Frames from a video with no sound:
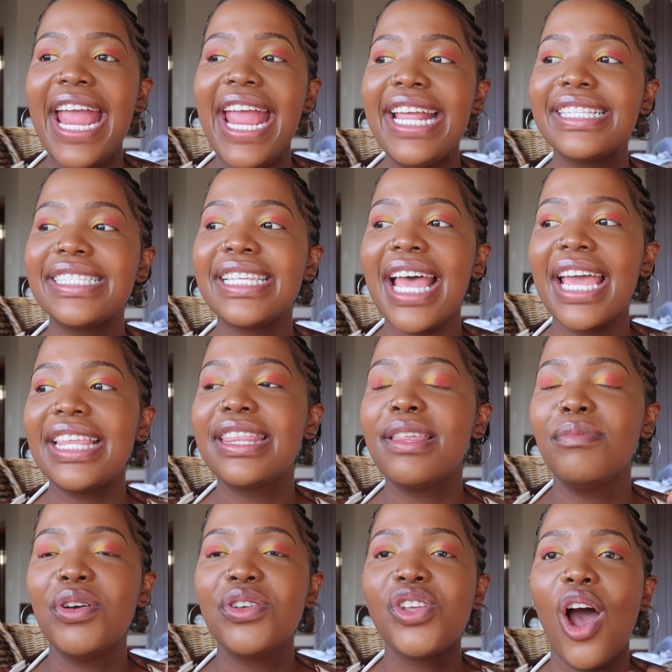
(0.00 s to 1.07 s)
It's like the
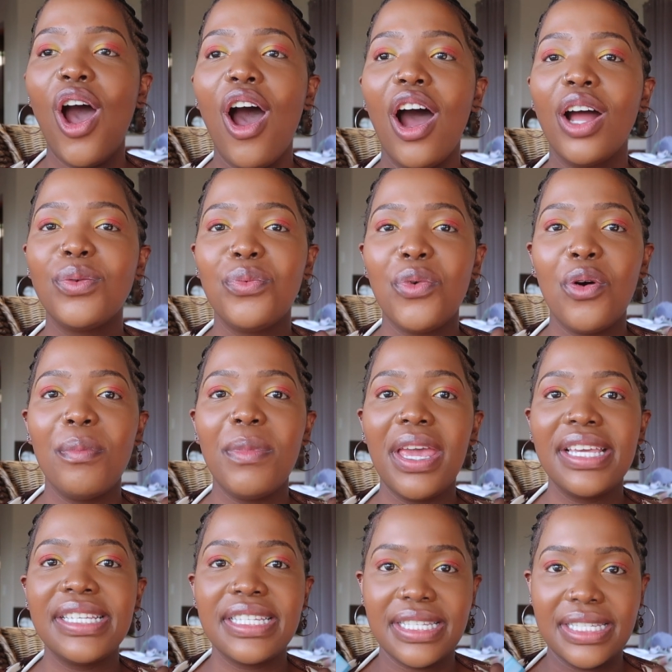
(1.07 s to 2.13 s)
most
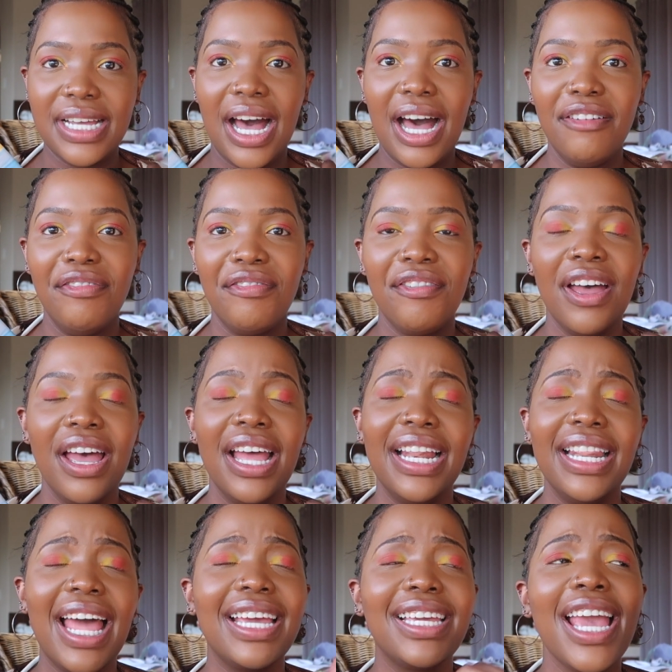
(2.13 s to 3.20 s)
heartwarming stuff.
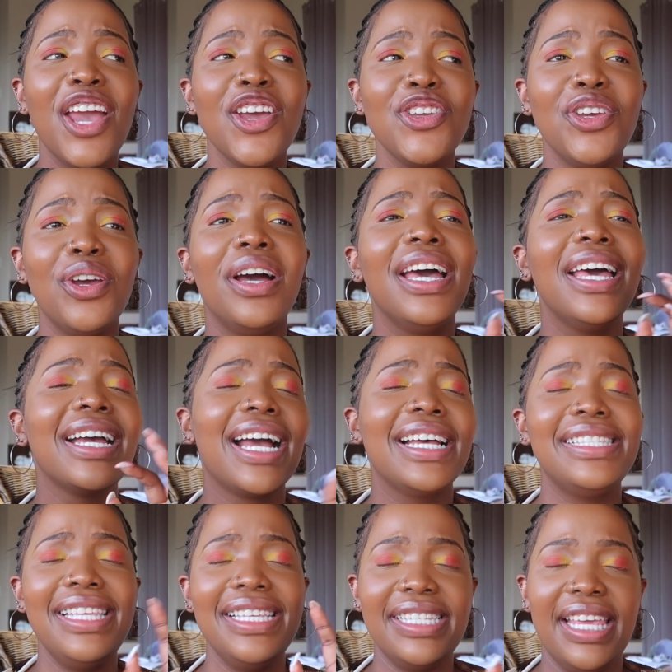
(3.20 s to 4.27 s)
Like, you
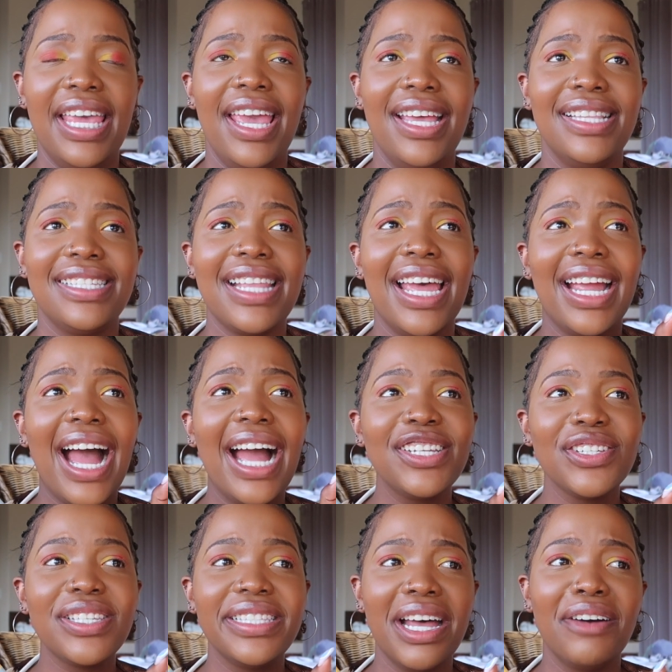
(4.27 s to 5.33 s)
guys, these kids, like, I
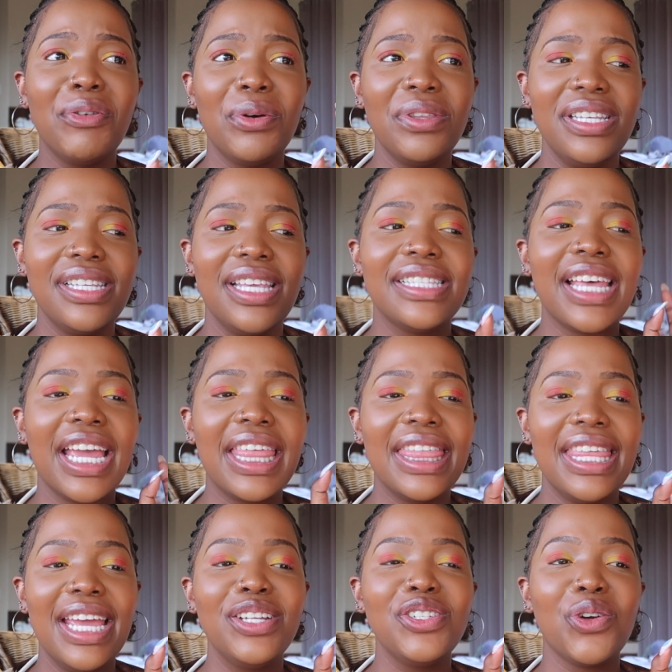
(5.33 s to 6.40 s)
just love all these kids. Like,
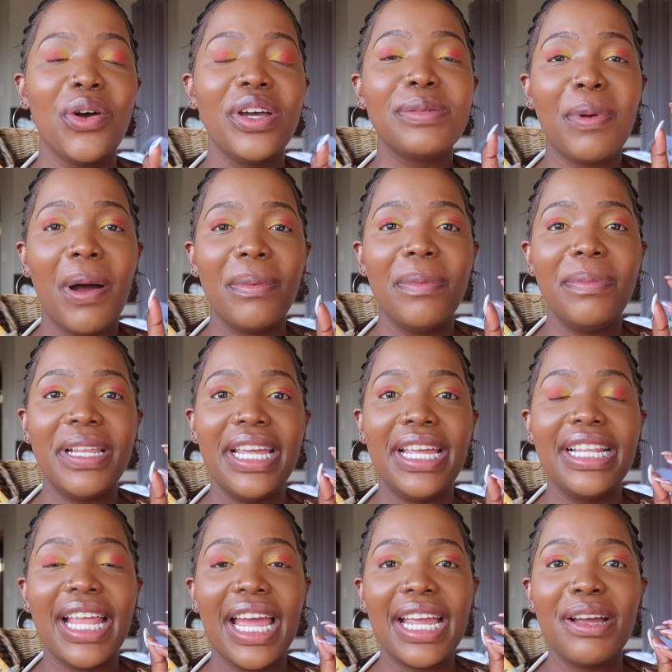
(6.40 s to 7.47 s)
Theodore is
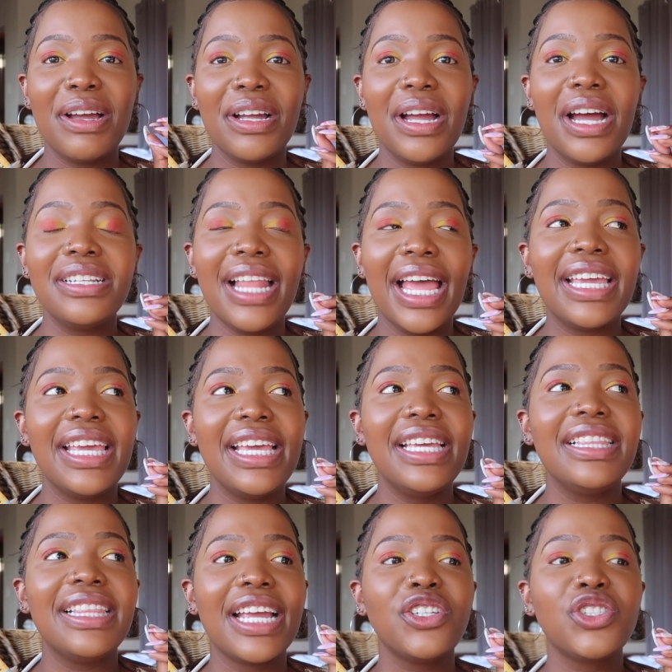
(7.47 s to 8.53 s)
probably like
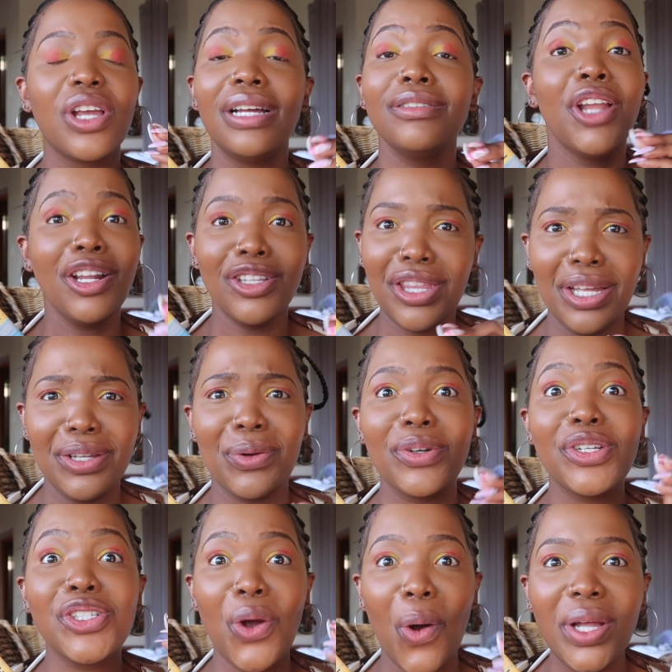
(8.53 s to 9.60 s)
not Theodore,
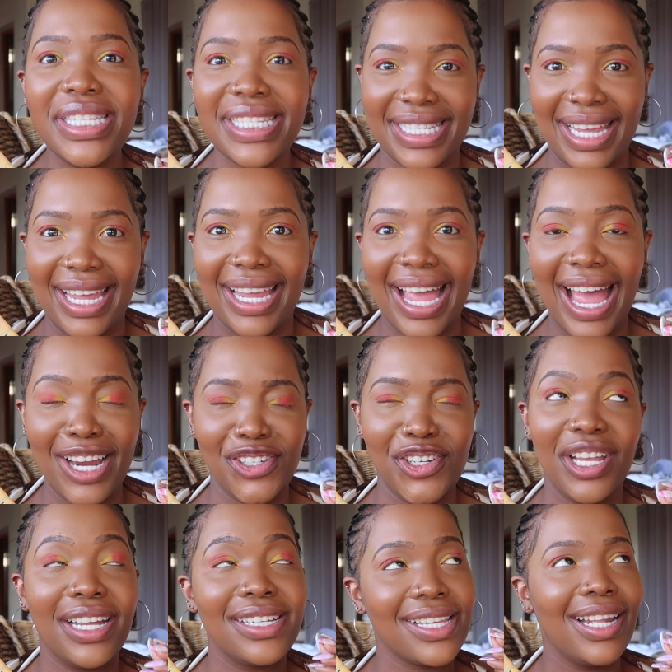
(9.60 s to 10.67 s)
Chauncey,
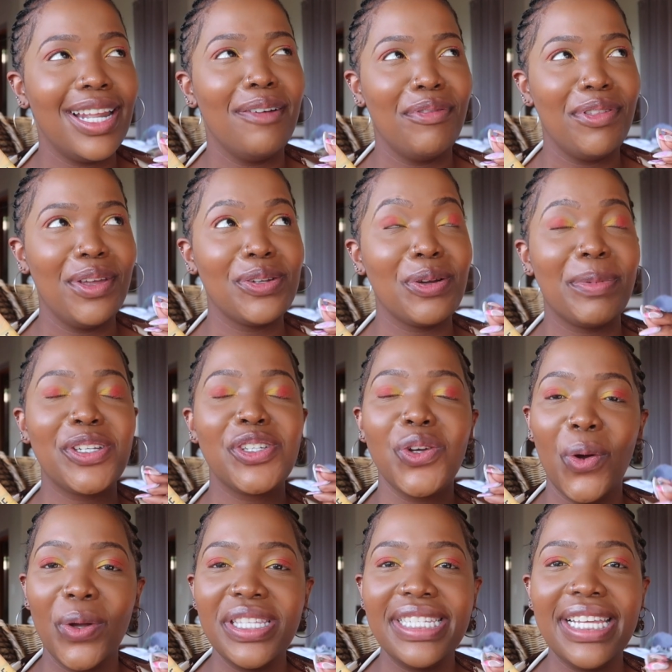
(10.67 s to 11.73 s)
actually, because I love Theodore, but
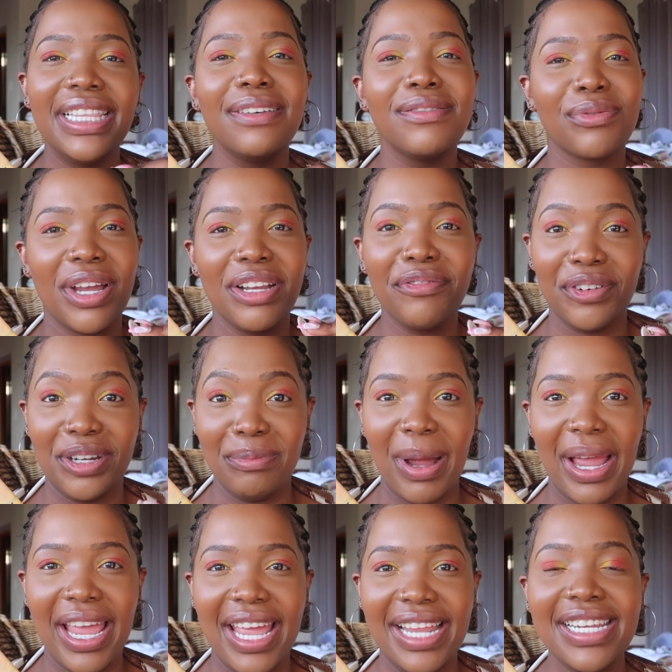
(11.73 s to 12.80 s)
Chauncey lives rent-free in
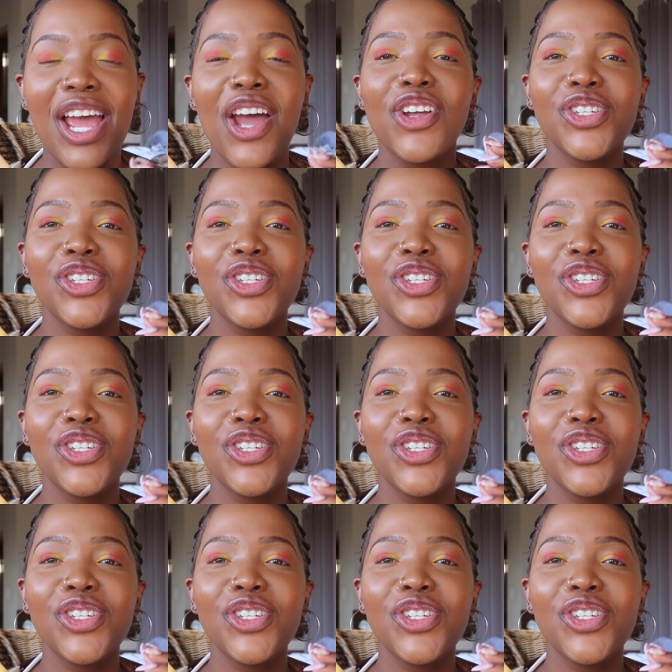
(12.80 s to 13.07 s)
my head.